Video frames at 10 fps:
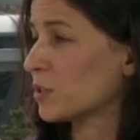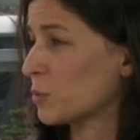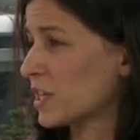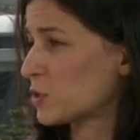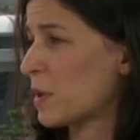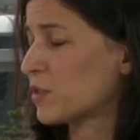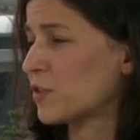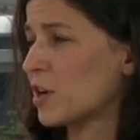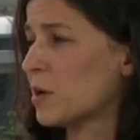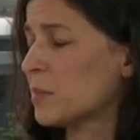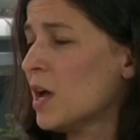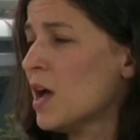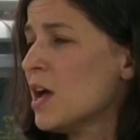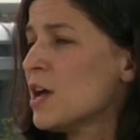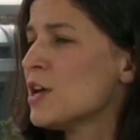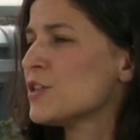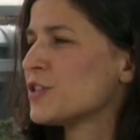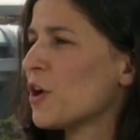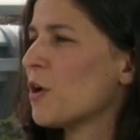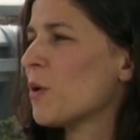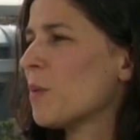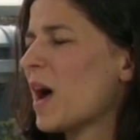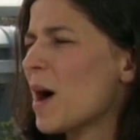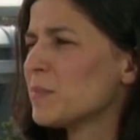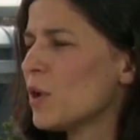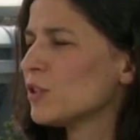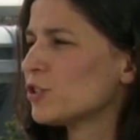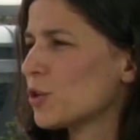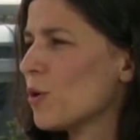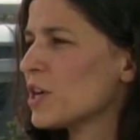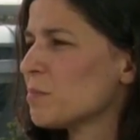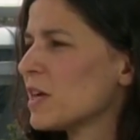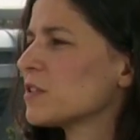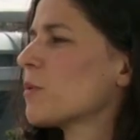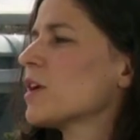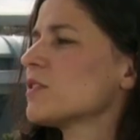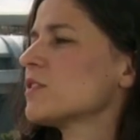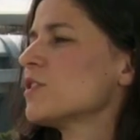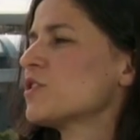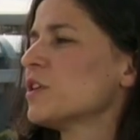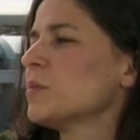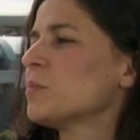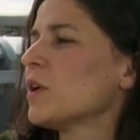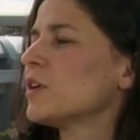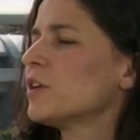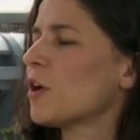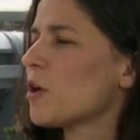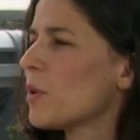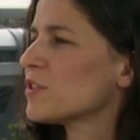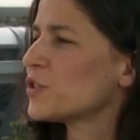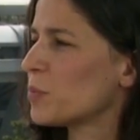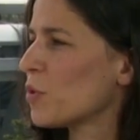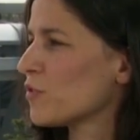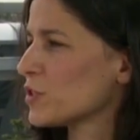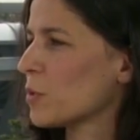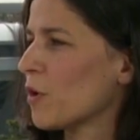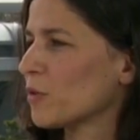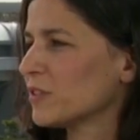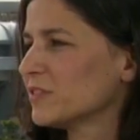we expect from him. So I'm not sure he made the right decision, but he wants to prove us wrong.